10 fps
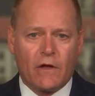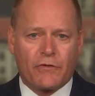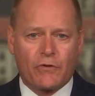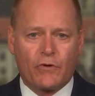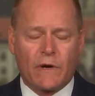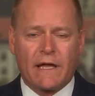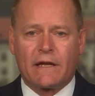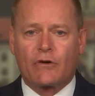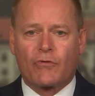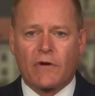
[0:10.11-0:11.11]
Through an
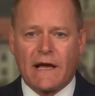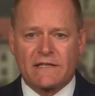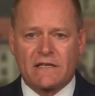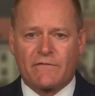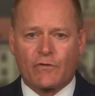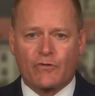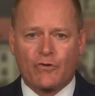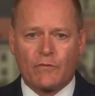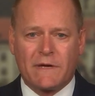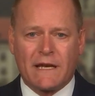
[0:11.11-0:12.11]
aggressive
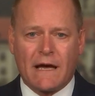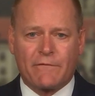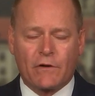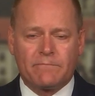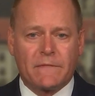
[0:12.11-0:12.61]
recruitment effort,